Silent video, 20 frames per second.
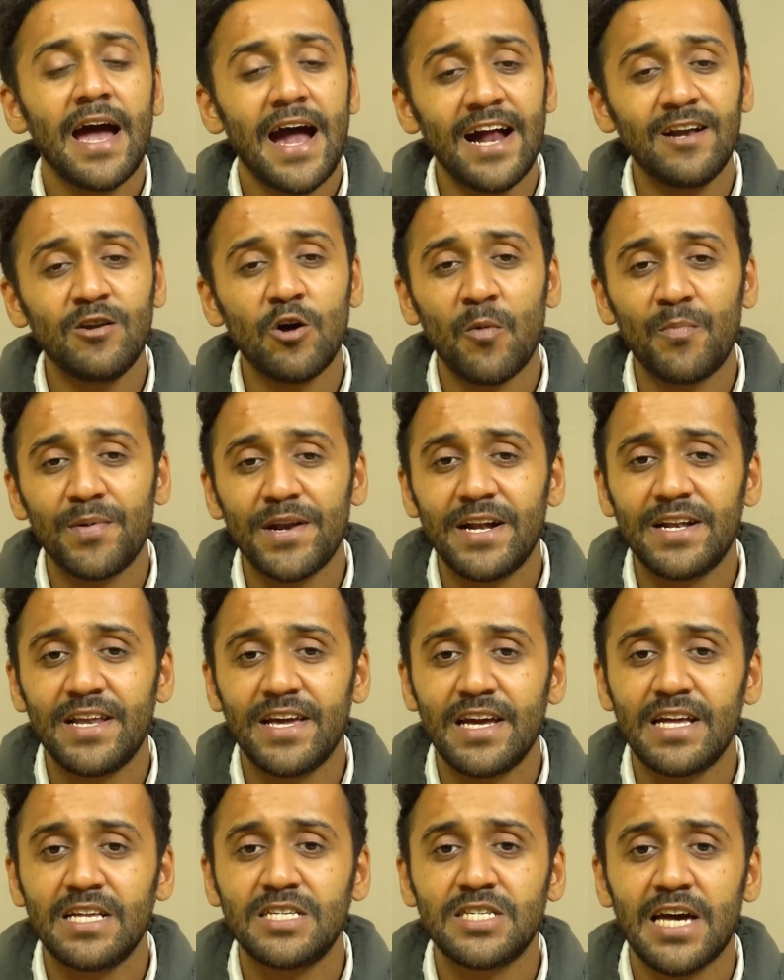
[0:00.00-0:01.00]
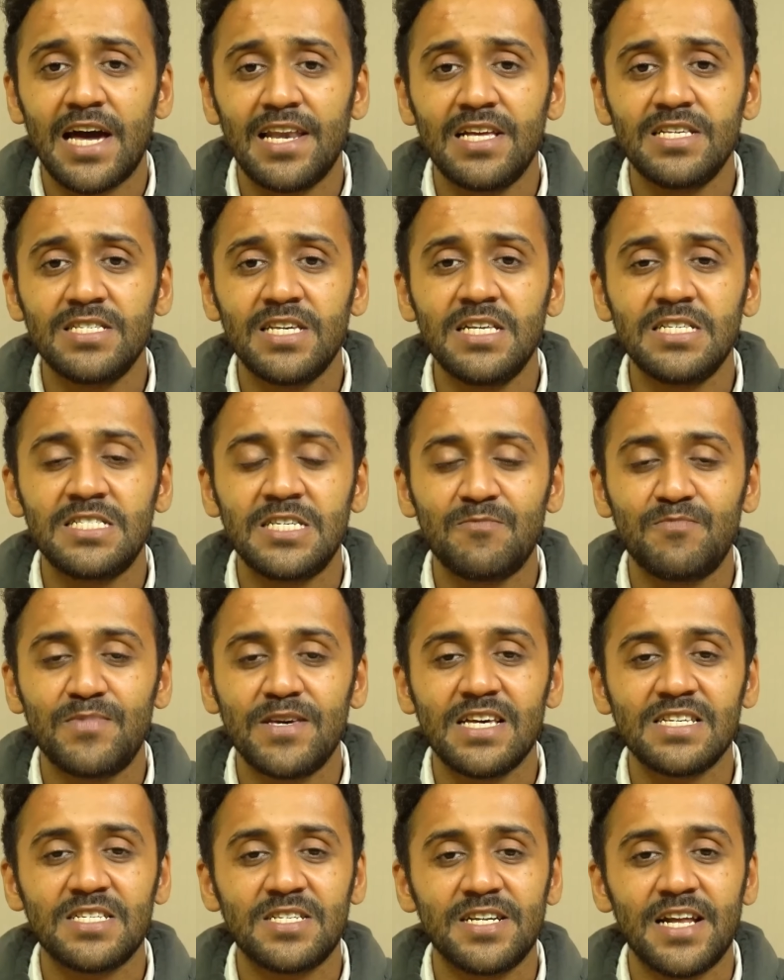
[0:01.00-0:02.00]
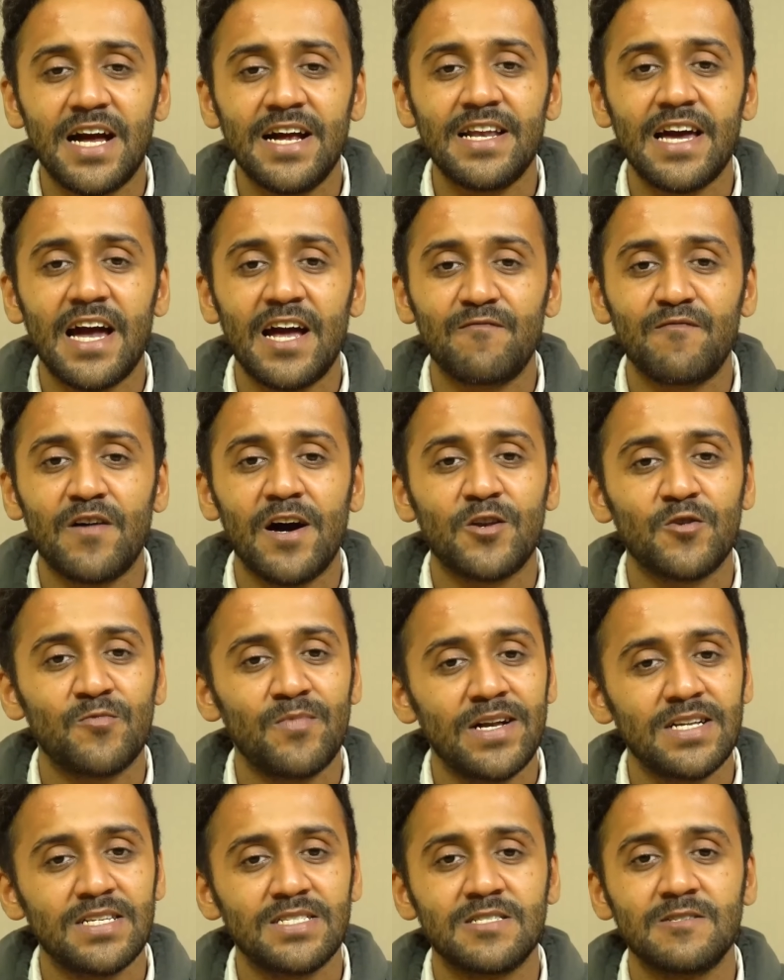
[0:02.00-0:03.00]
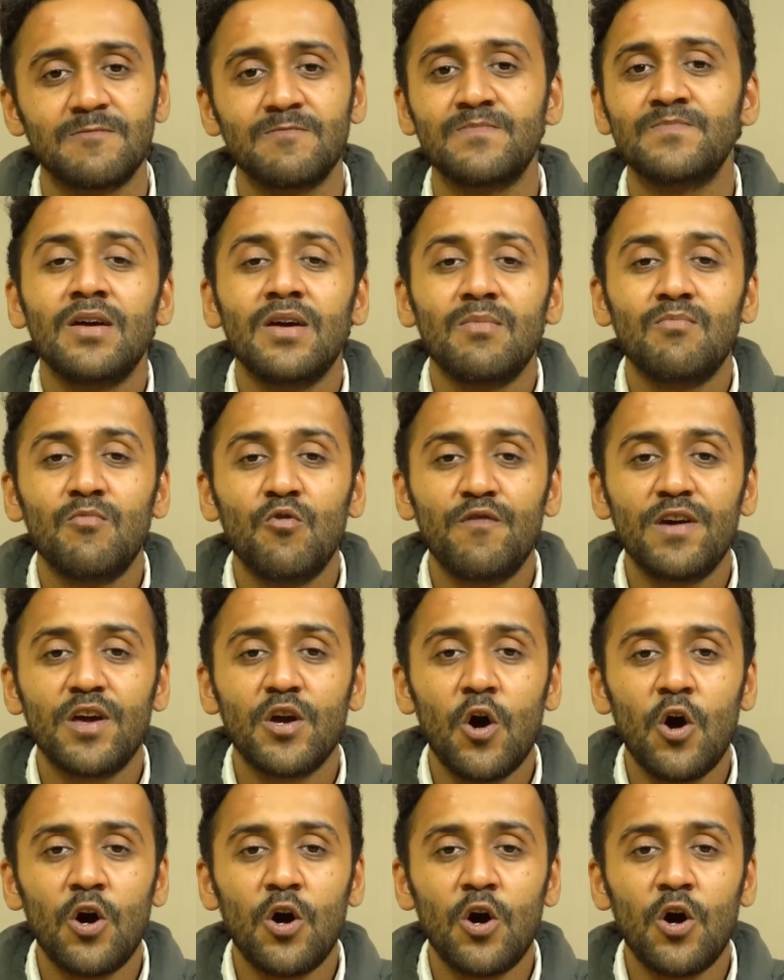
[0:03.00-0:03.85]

and operating in challenging GPS-denied environments. Moving